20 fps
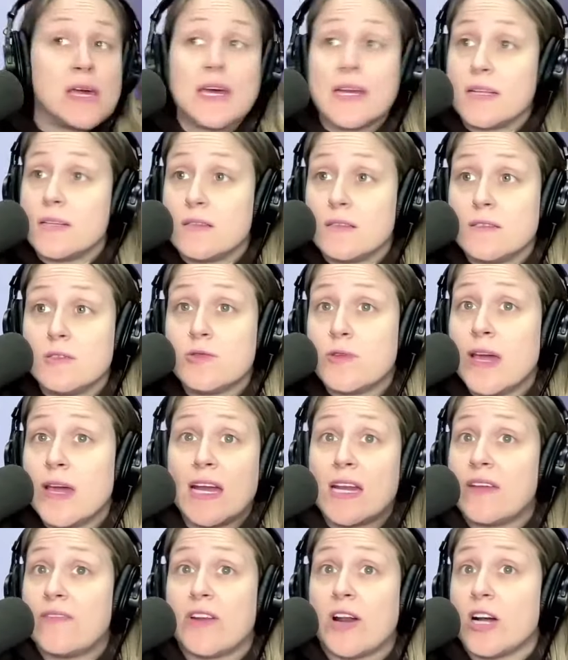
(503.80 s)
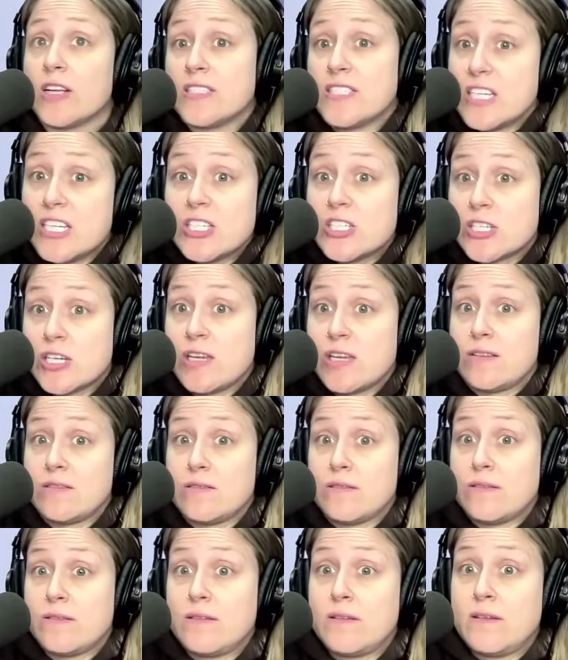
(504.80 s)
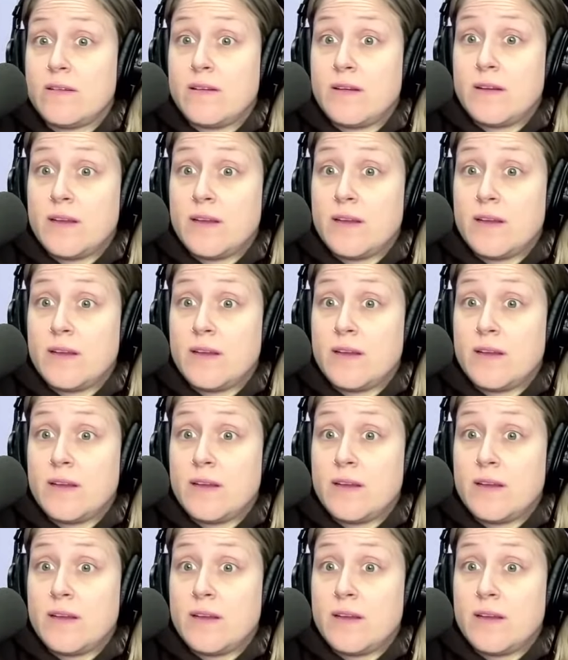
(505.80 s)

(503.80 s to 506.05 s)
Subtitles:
I think that's the weirdest part of it.